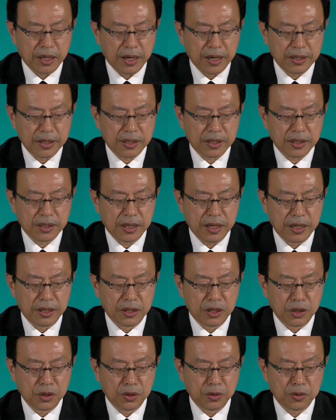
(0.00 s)
as a
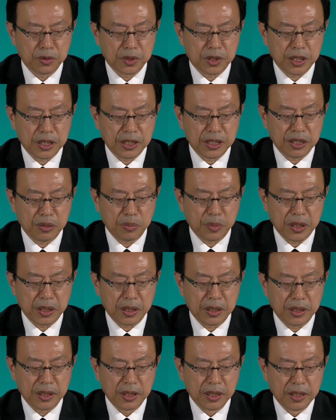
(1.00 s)
new
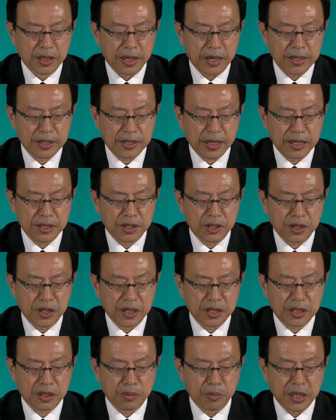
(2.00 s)
CCB
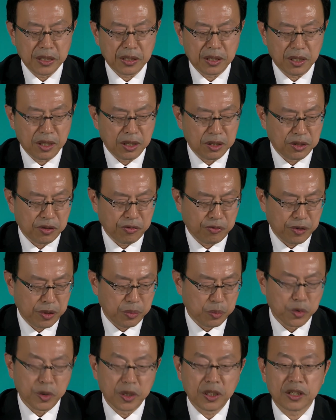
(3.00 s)
SIGS methodology
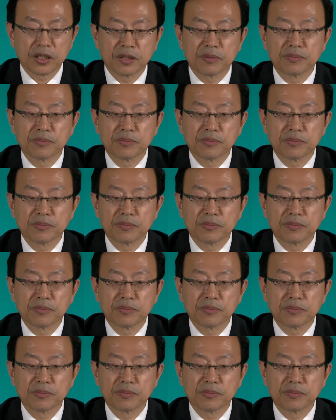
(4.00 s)
framework.